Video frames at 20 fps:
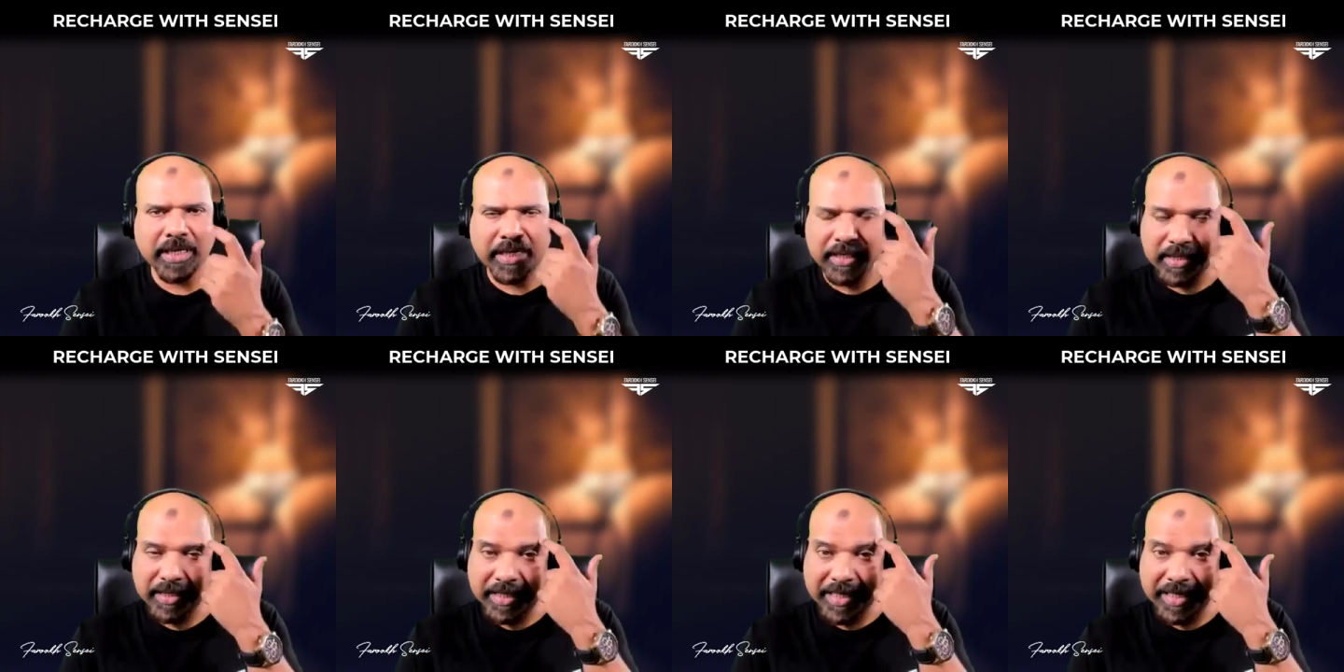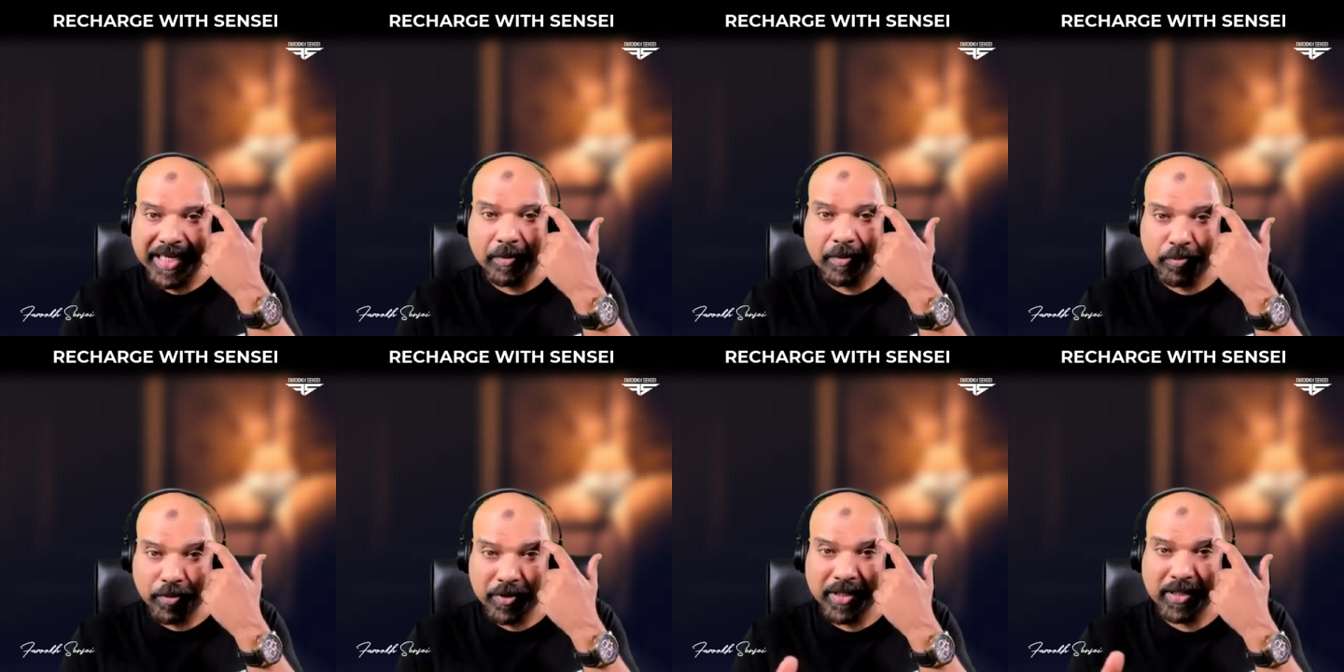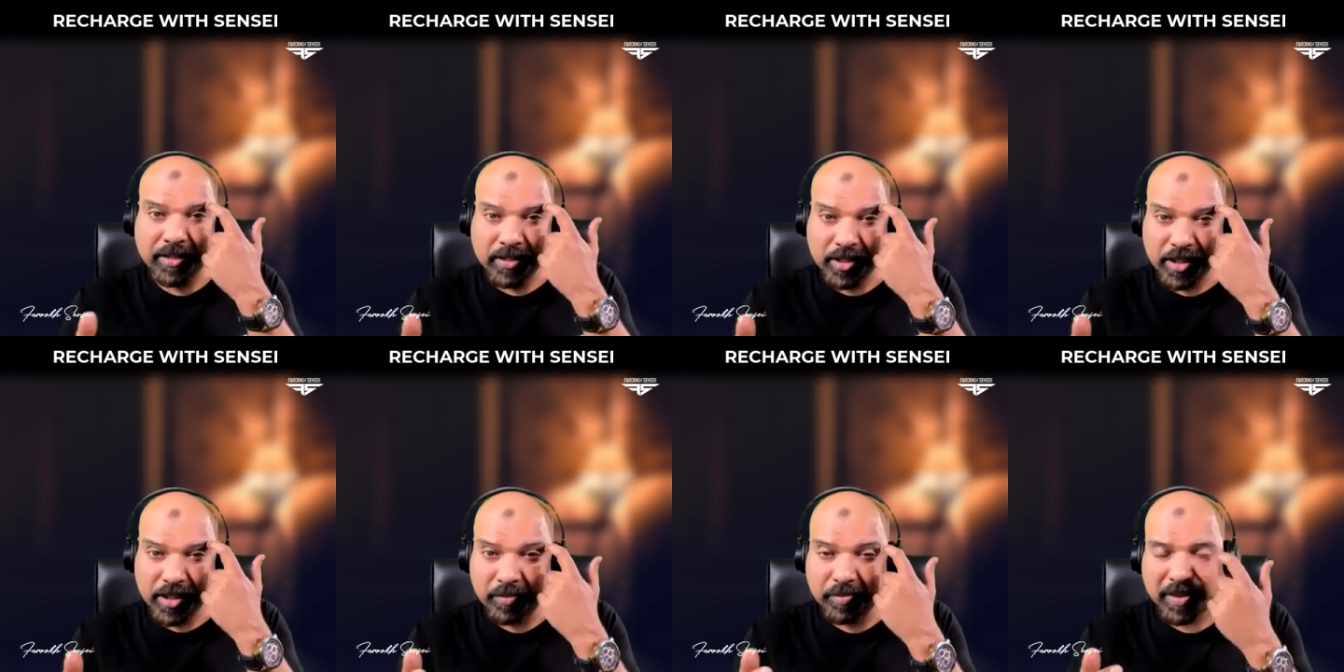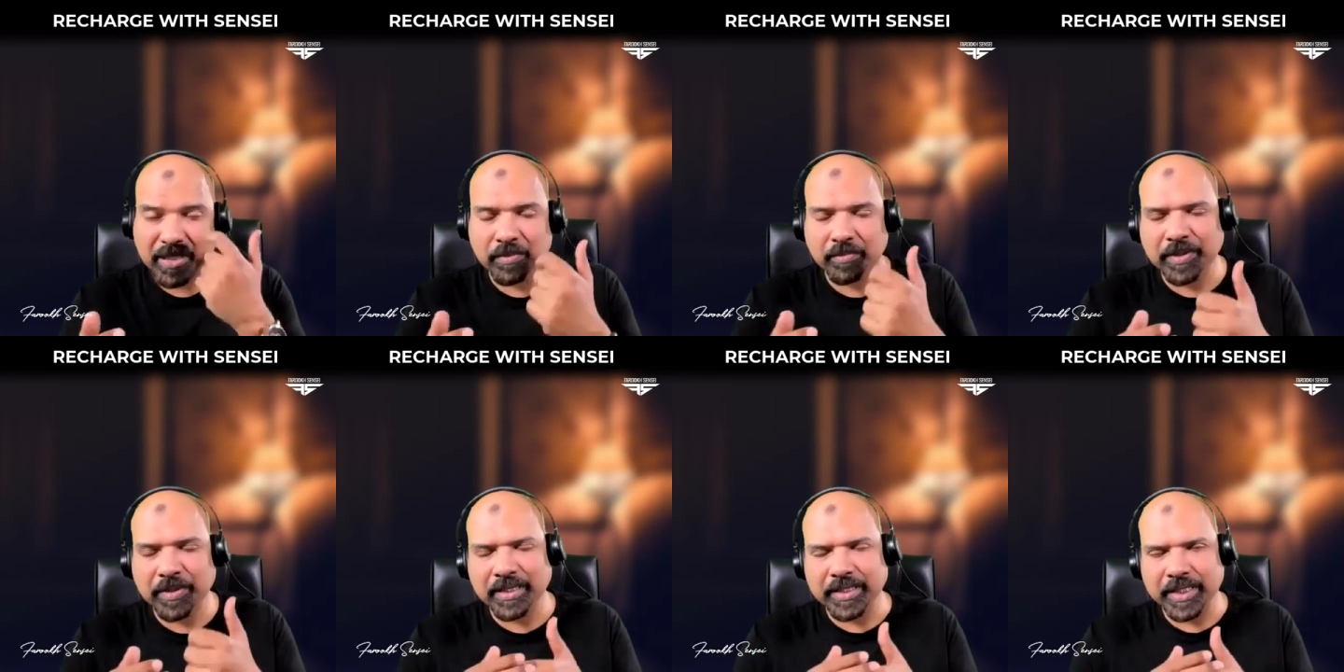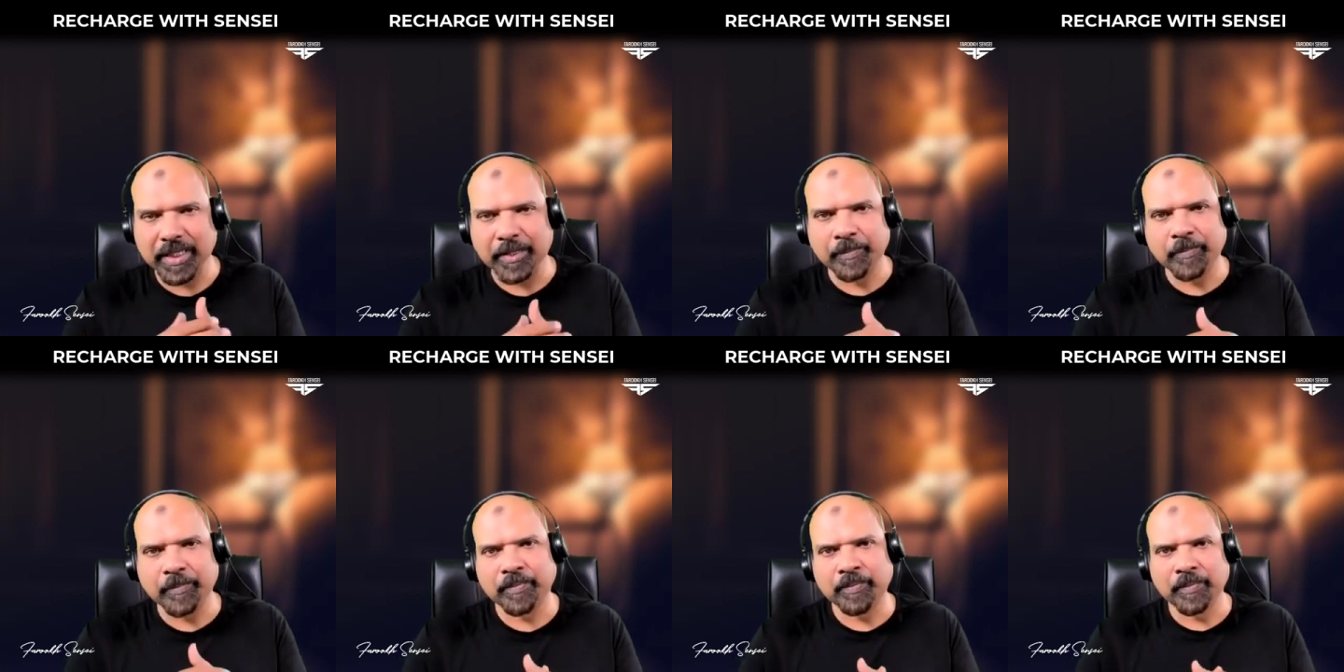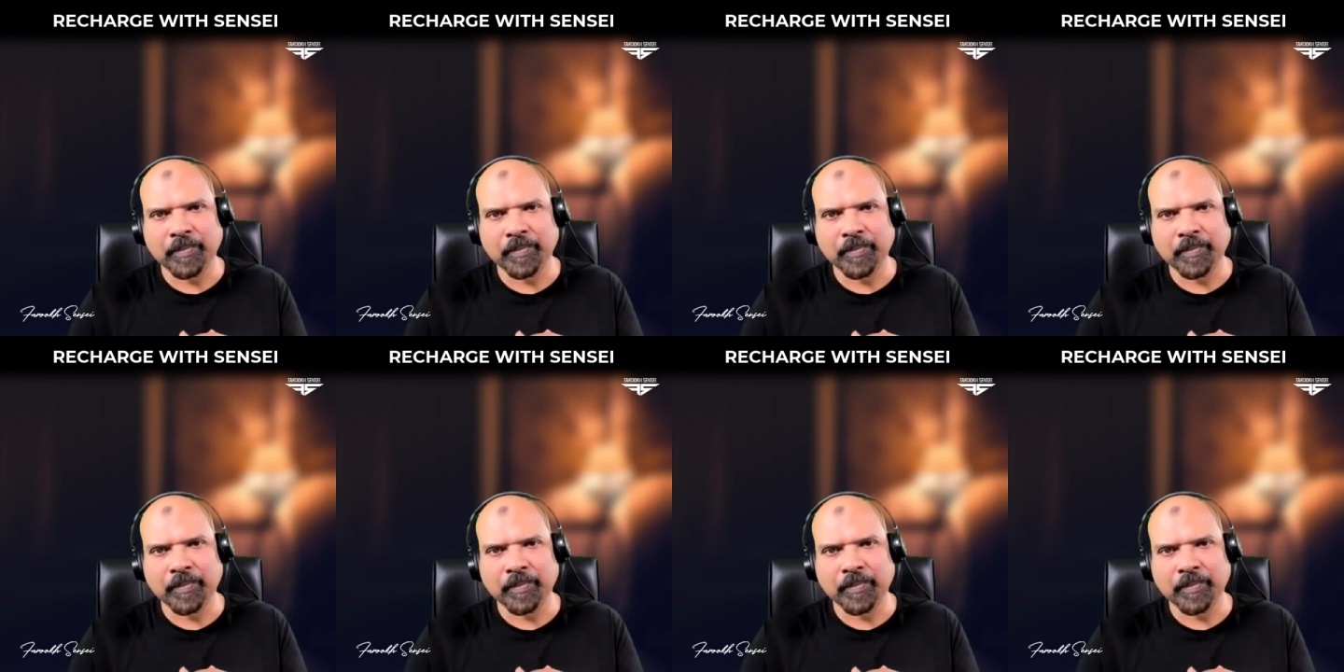at the airport, at the terminal building,